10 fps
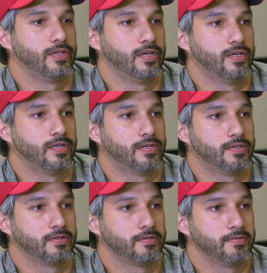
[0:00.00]

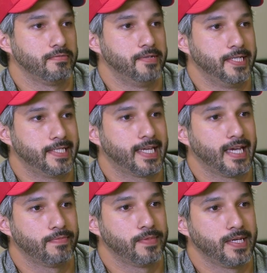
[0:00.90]
So this
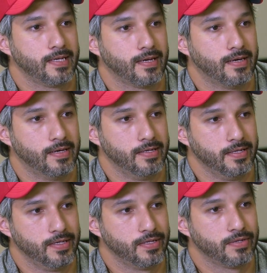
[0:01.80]
gave me a
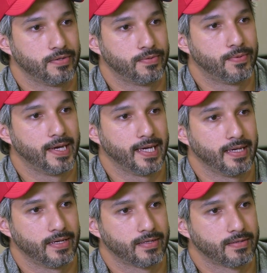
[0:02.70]
new
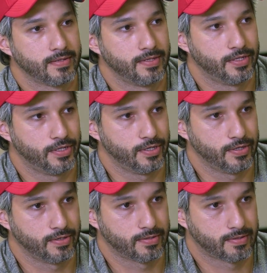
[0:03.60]
way
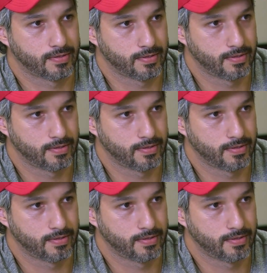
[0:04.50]
to